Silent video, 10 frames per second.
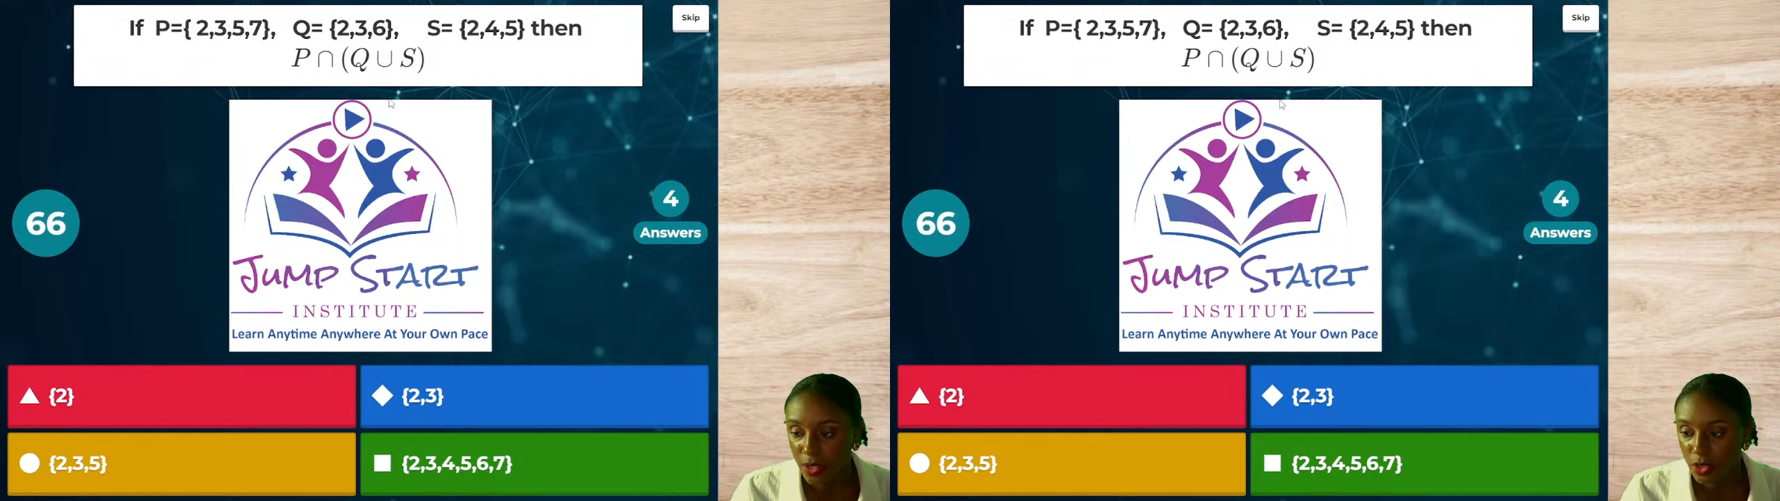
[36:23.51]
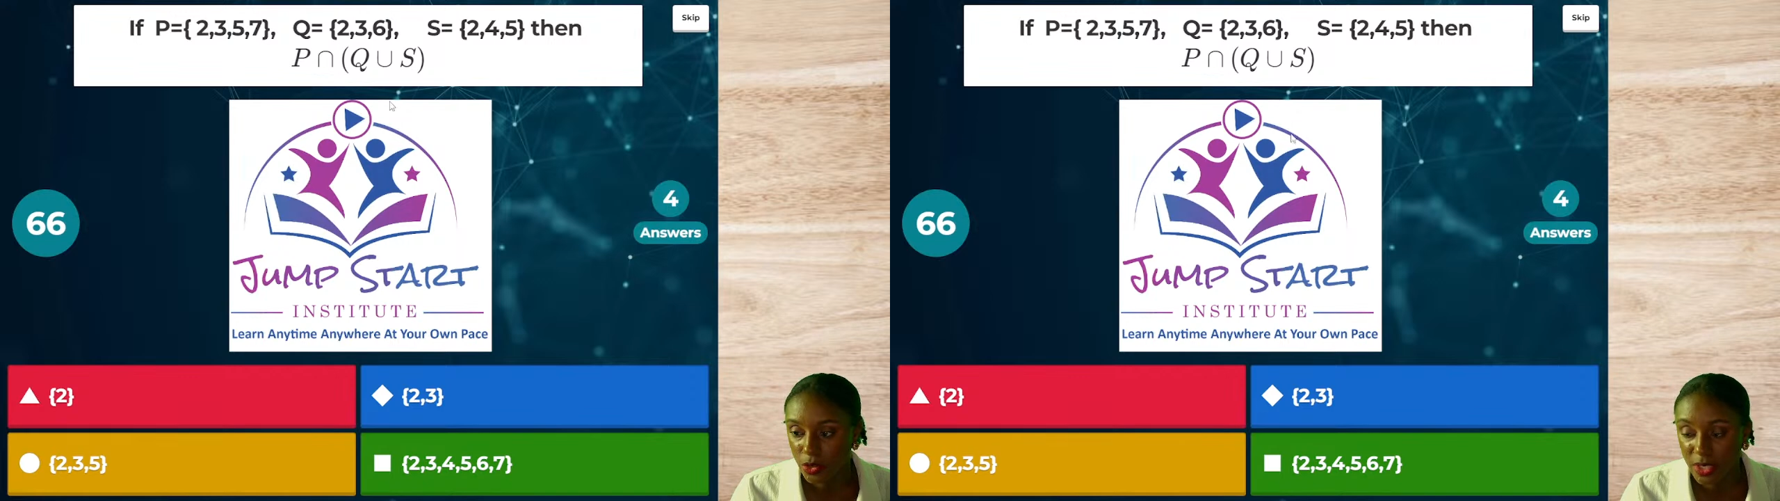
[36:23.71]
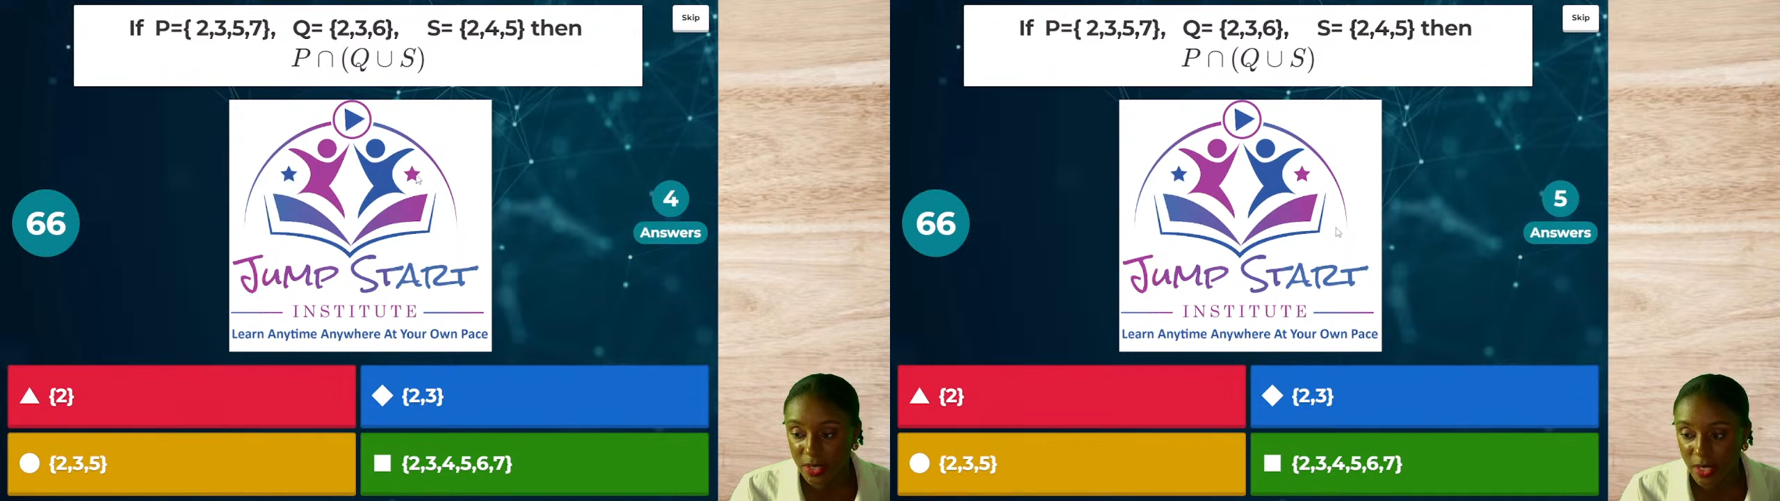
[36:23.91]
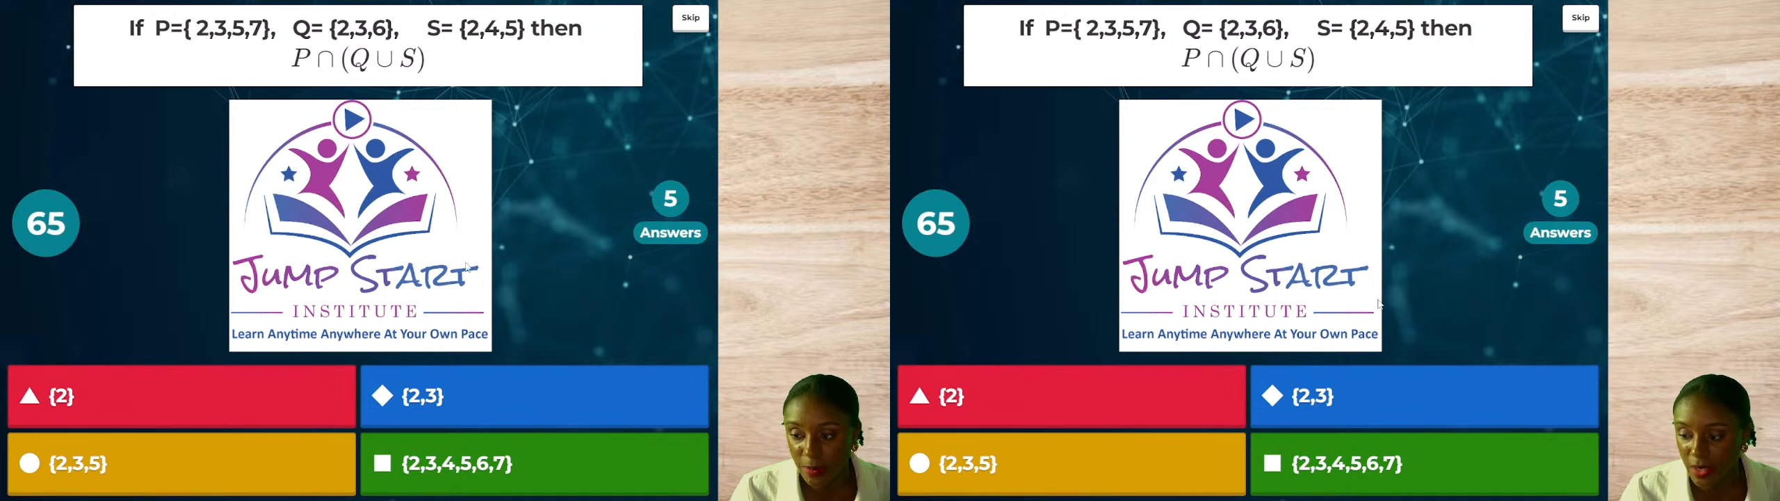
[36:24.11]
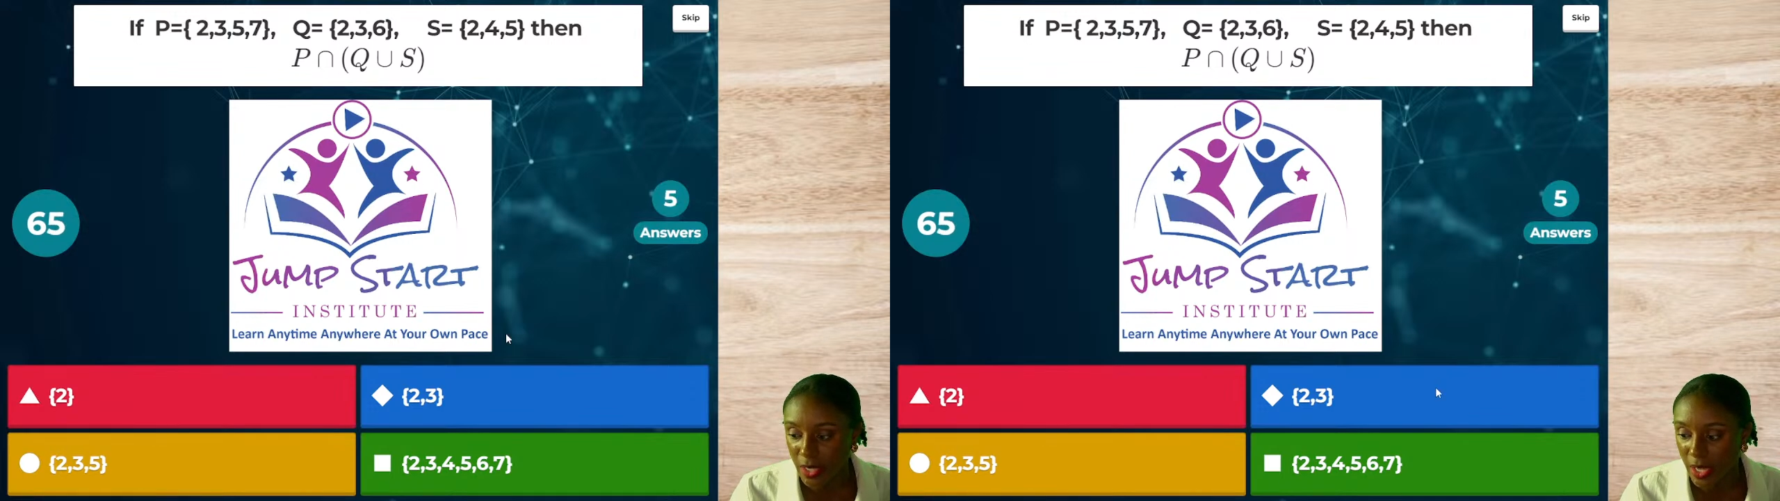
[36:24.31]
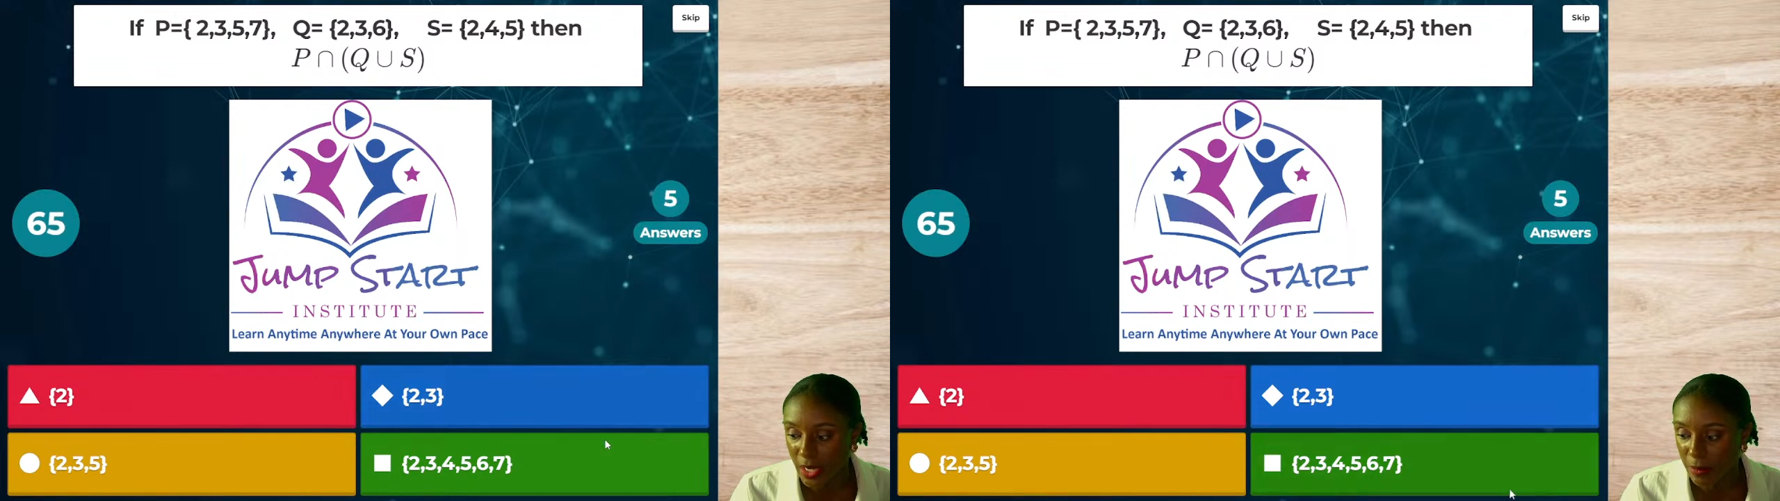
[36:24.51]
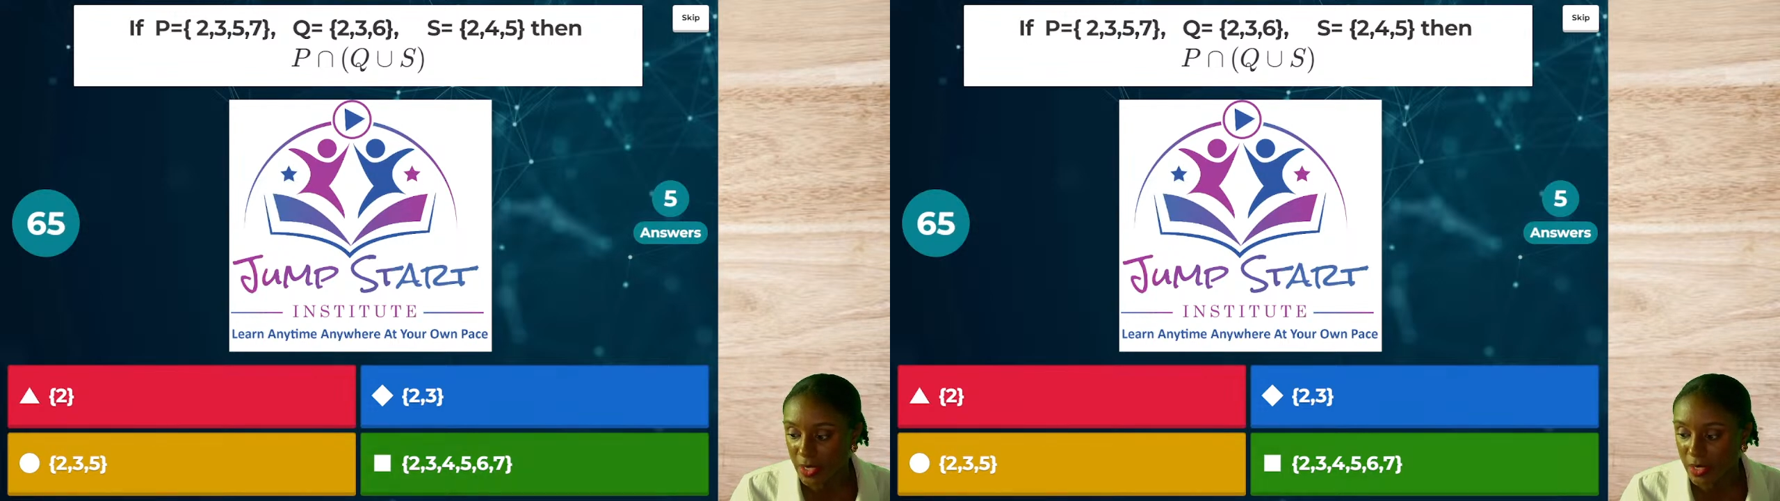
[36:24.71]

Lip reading: So determine the elements